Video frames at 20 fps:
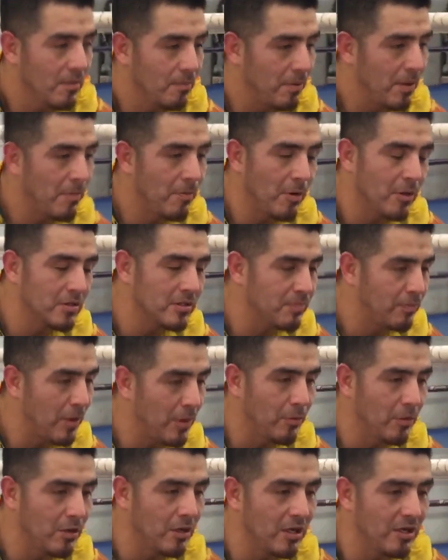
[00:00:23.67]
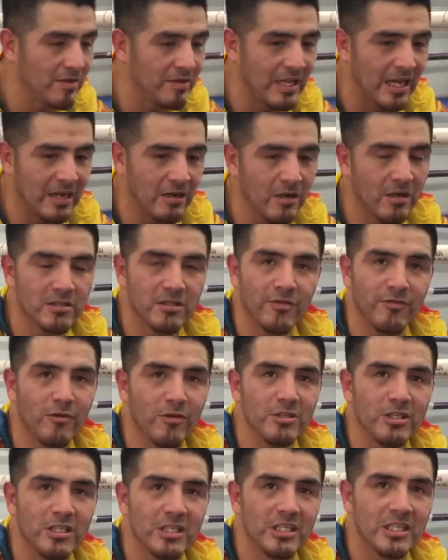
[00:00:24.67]
people, people love that
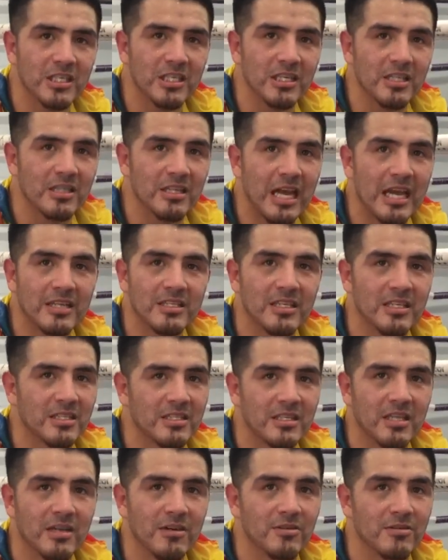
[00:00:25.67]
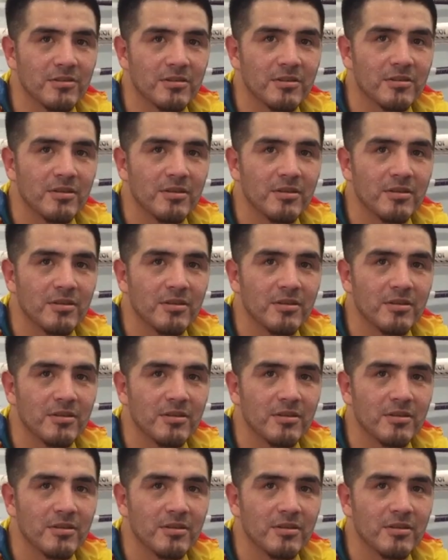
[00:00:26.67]
controversy shit. That shit sells.